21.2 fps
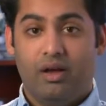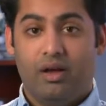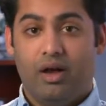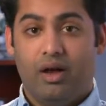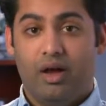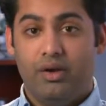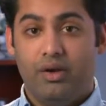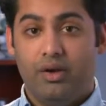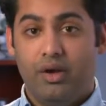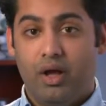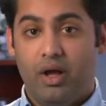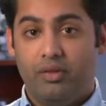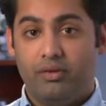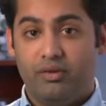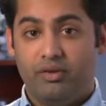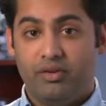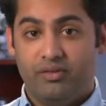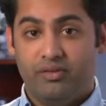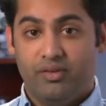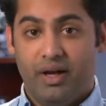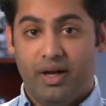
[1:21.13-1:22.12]

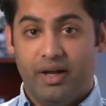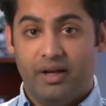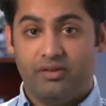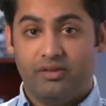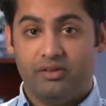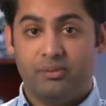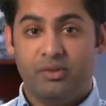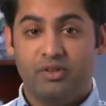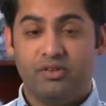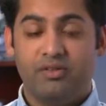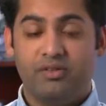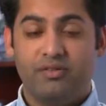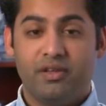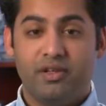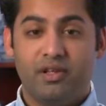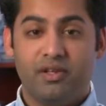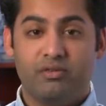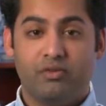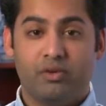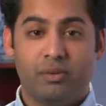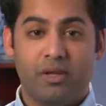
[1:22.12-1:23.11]
Another device,
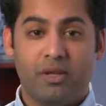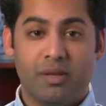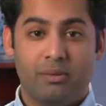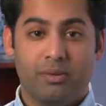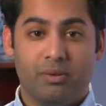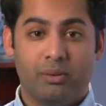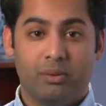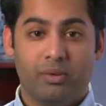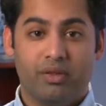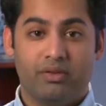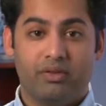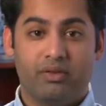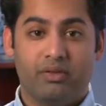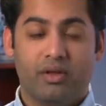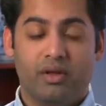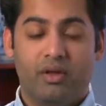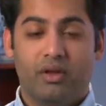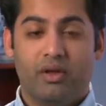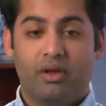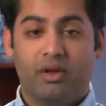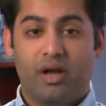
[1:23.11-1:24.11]
specifically for people with
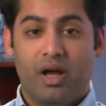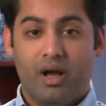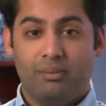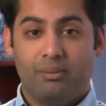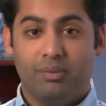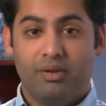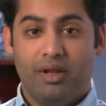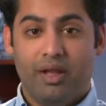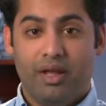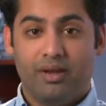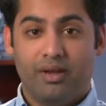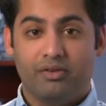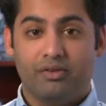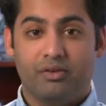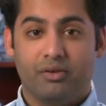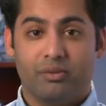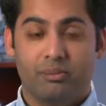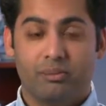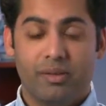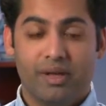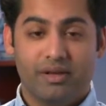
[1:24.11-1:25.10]
complex
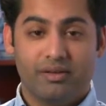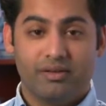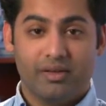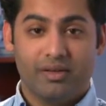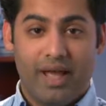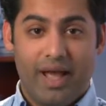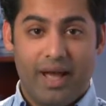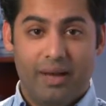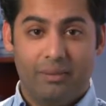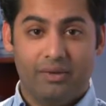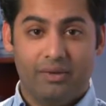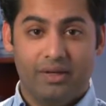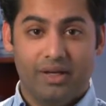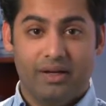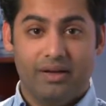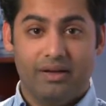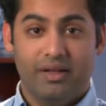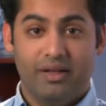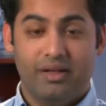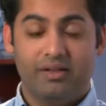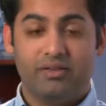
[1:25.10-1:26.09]
or mixed
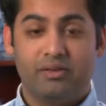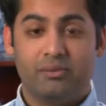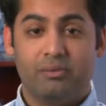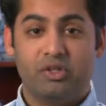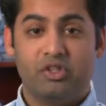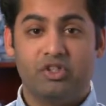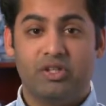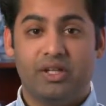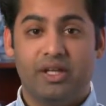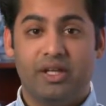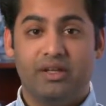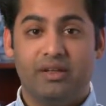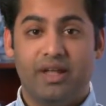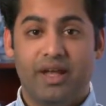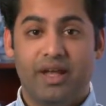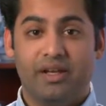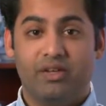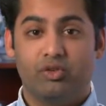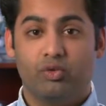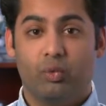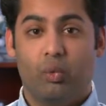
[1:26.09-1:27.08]
apnea, is a machine
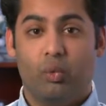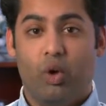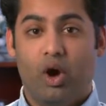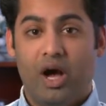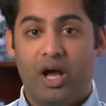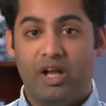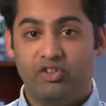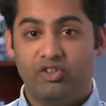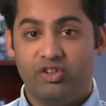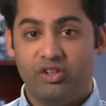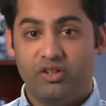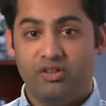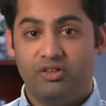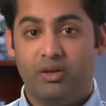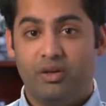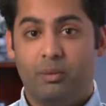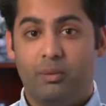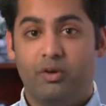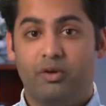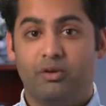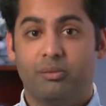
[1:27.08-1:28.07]
that is watching
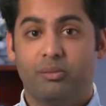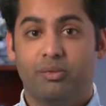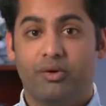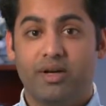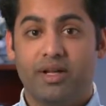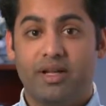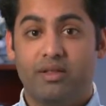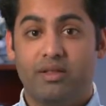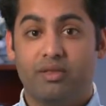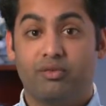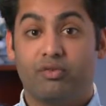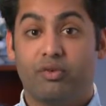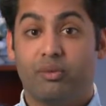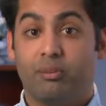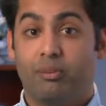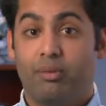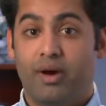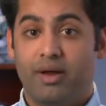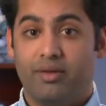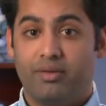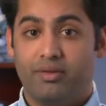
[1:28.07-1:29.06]
someone breathe
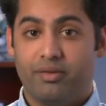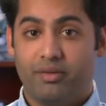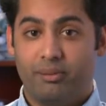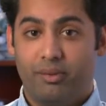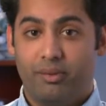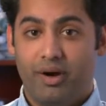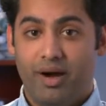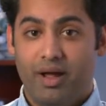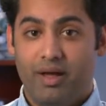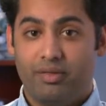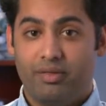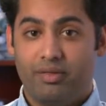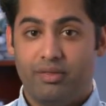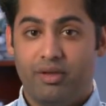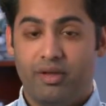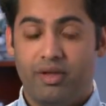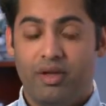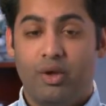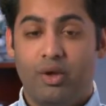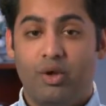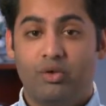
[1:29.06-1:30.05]
from breath to breath.
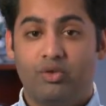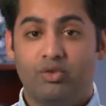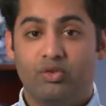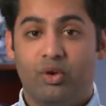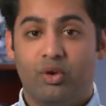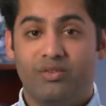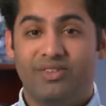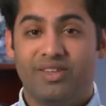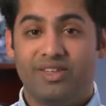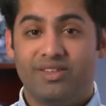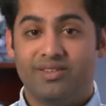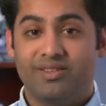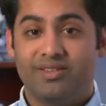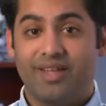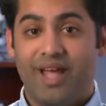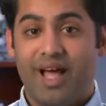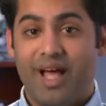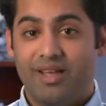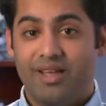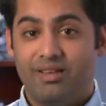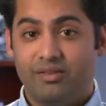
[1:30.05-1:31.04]
So if the
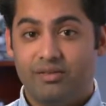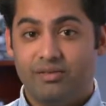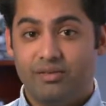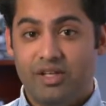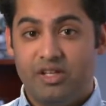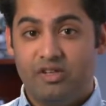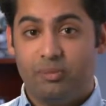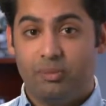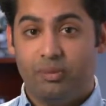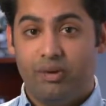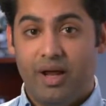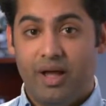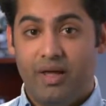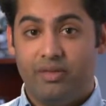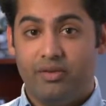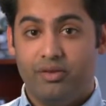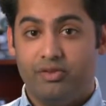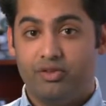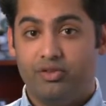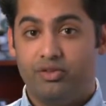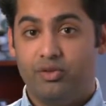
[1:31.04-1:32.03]
size of each
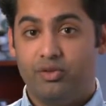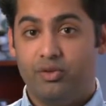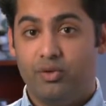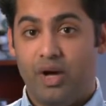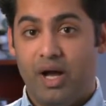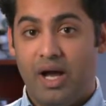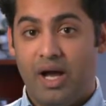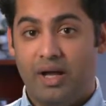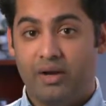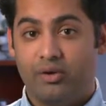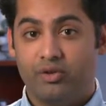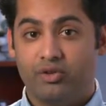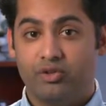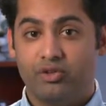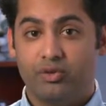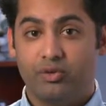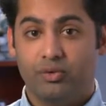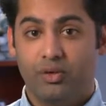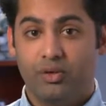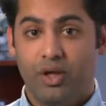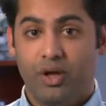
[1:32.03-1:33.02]
breath is too high or
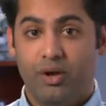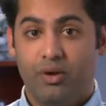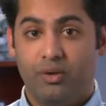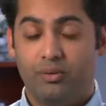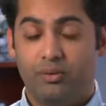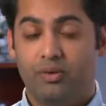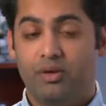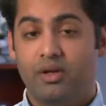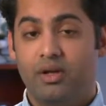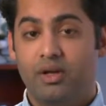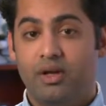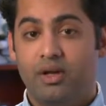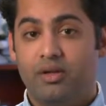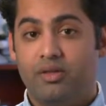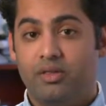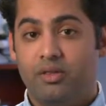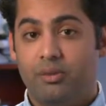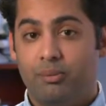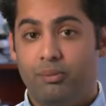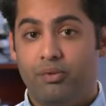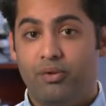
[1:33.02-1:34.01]
too low,
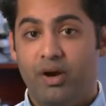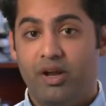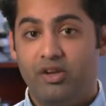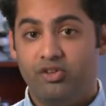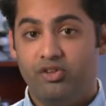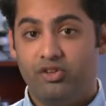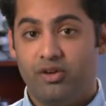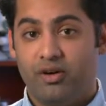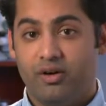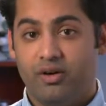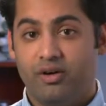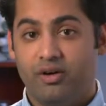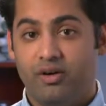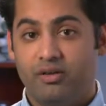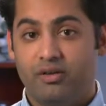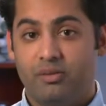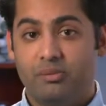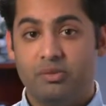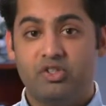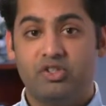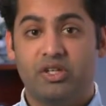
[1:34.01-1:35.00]
the pressure
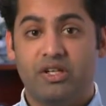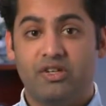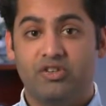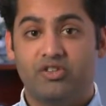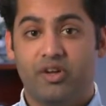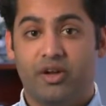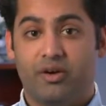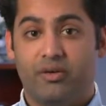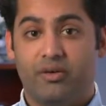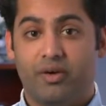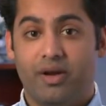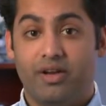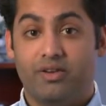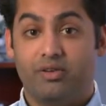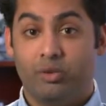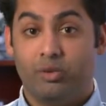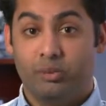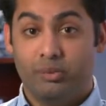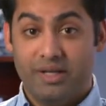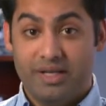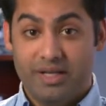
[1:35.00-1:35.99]
the machine generates
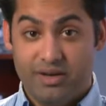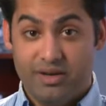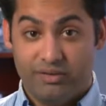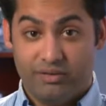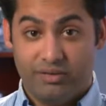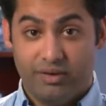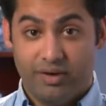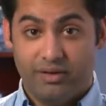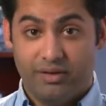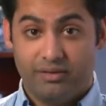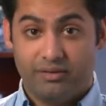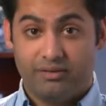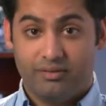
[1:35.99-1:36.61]
will be different.